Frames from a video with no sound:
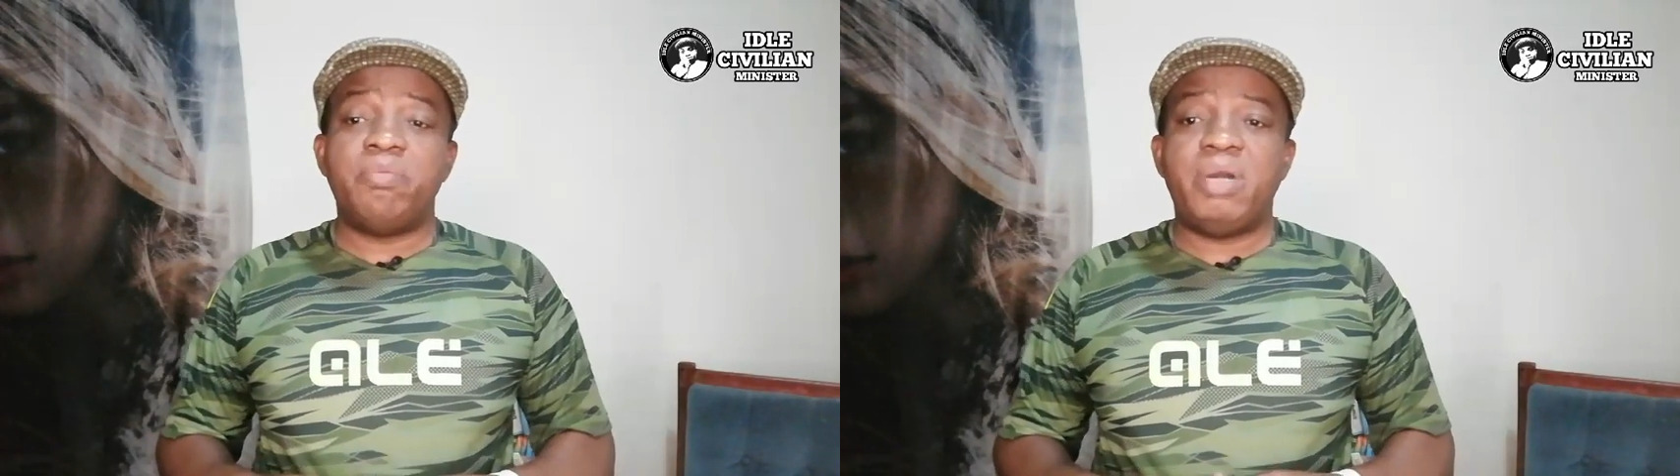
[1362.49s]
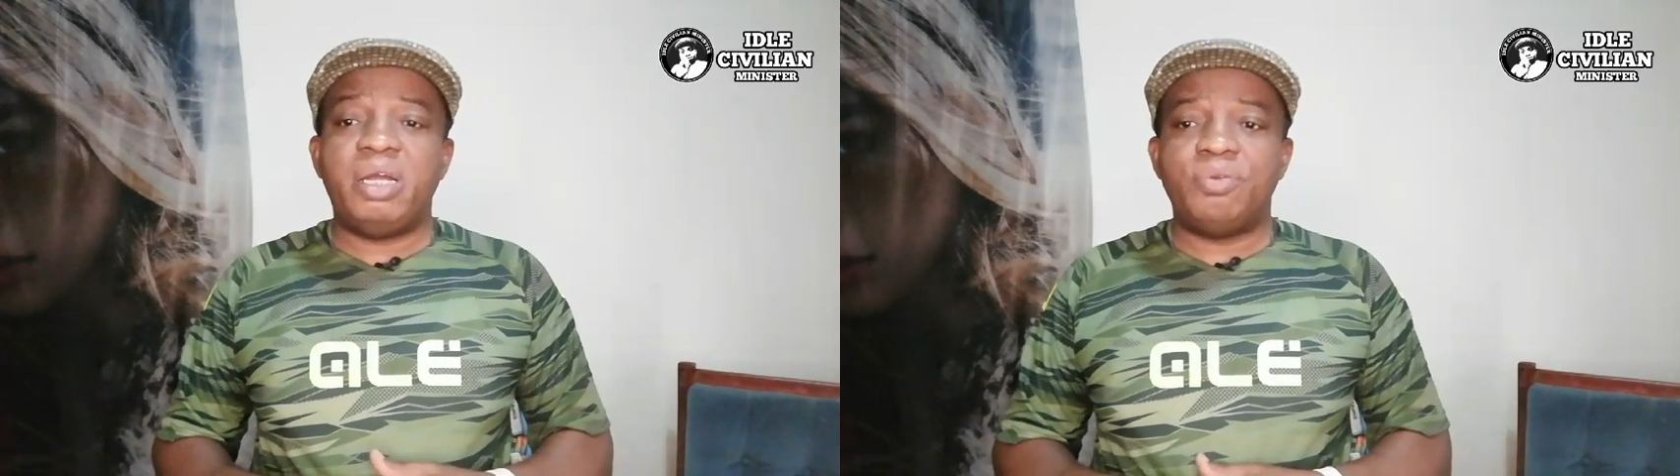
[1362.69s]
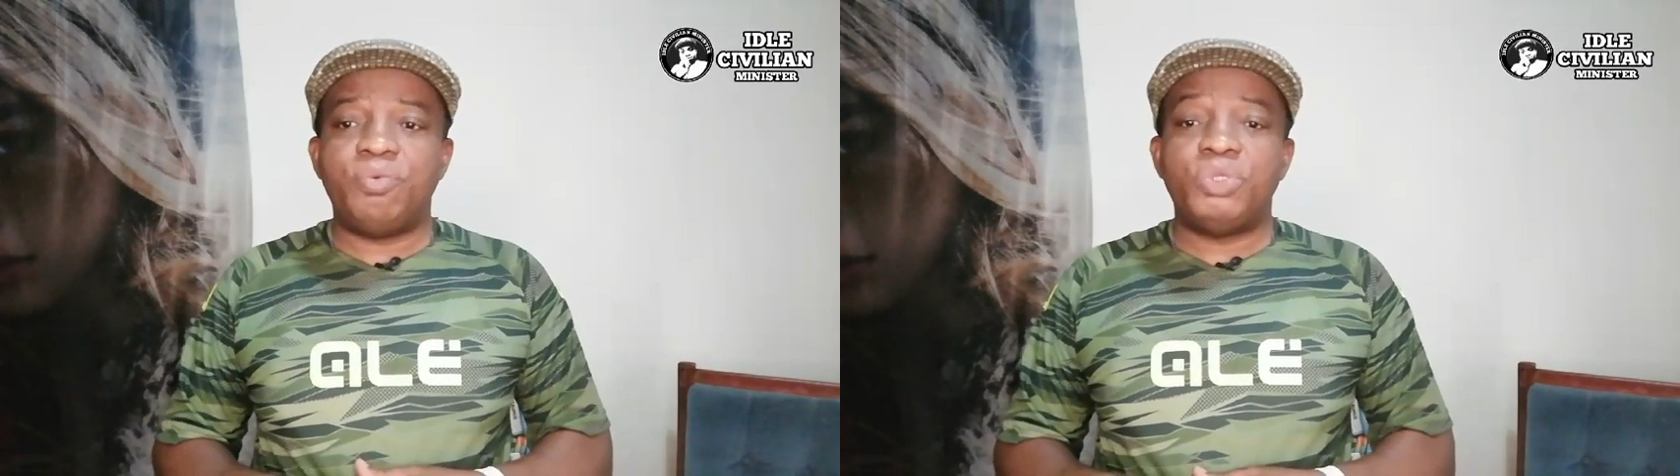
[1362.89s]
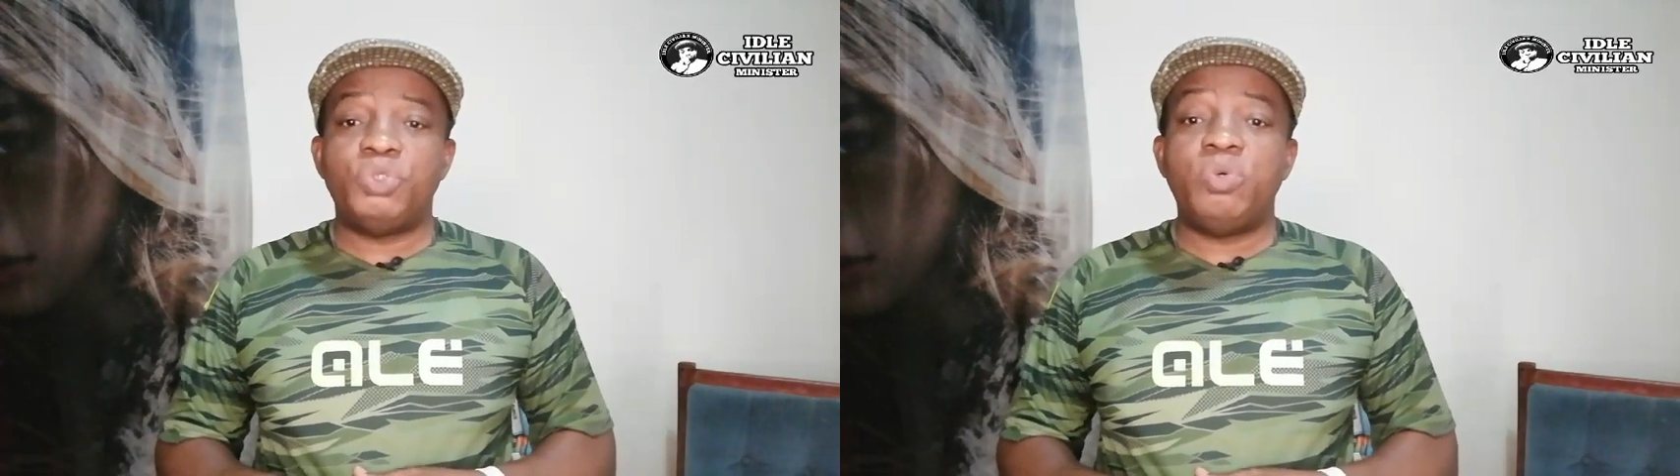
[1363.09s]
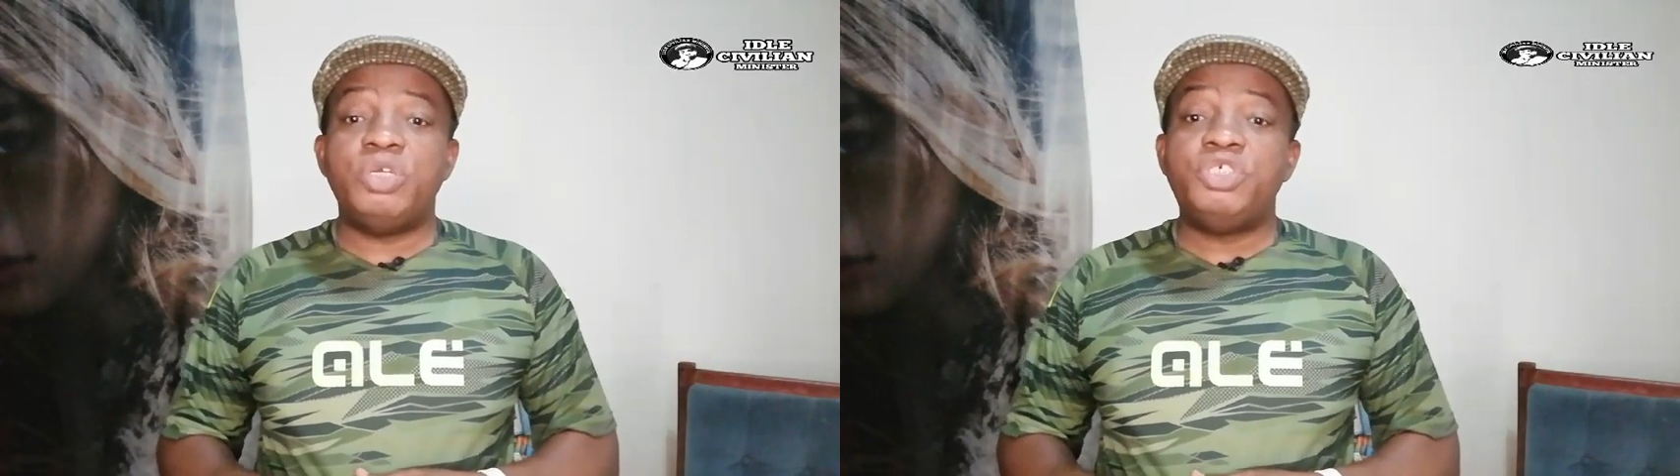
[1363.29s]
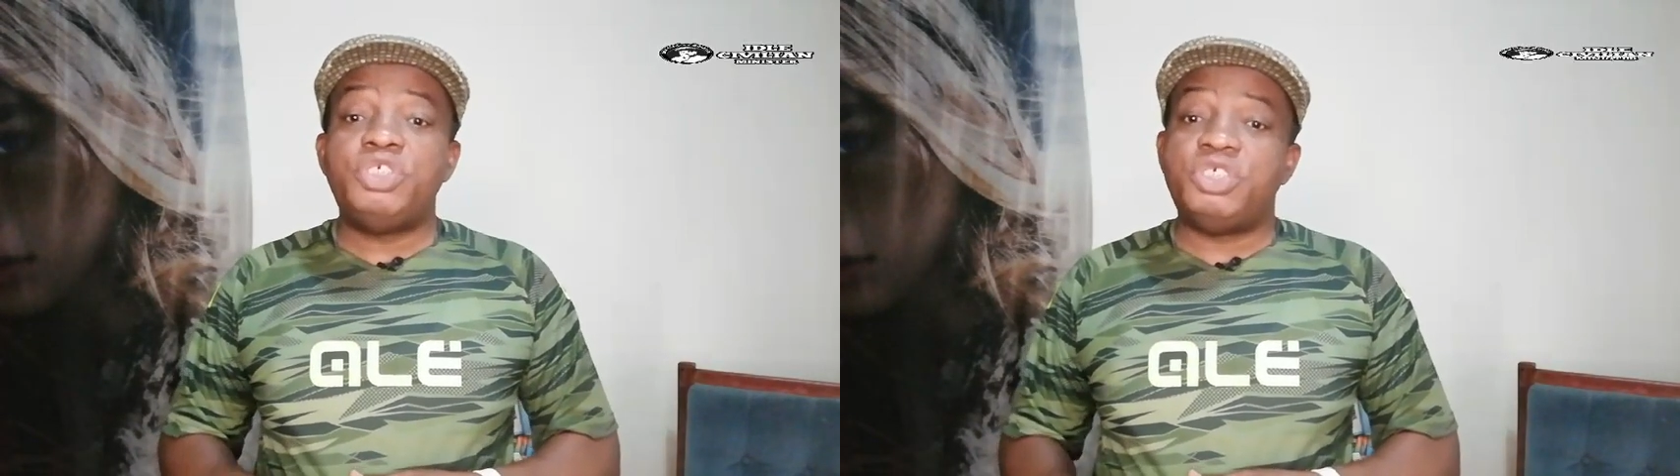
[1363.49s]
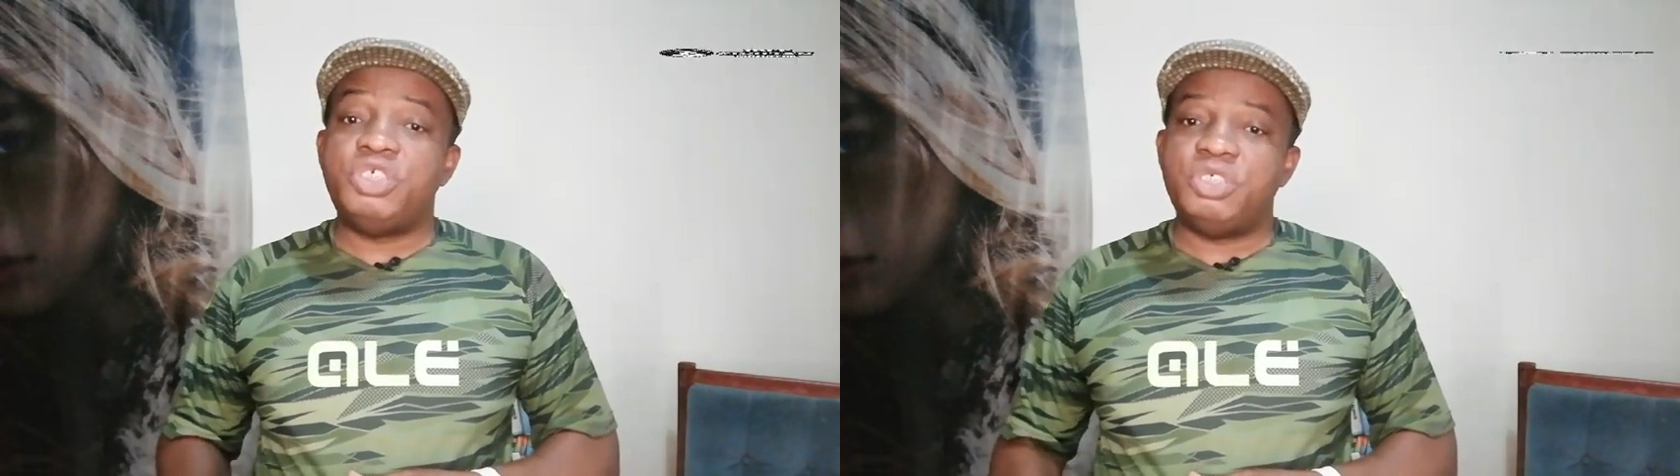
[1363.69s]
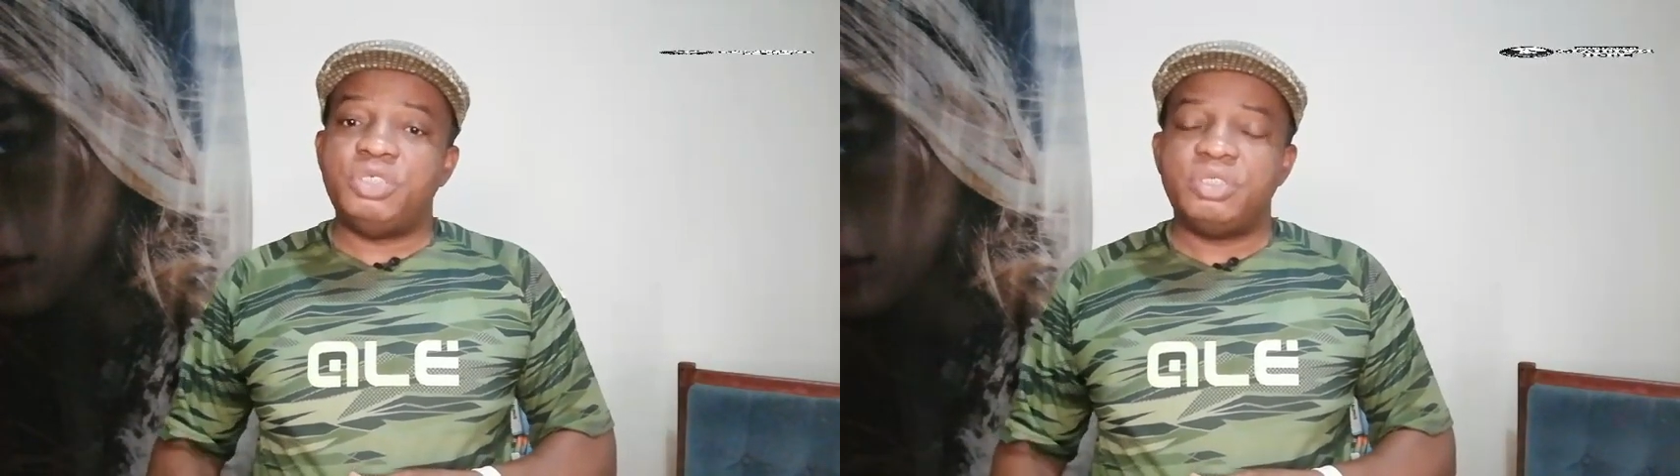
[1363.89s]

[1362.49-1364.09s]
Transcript: man was when she,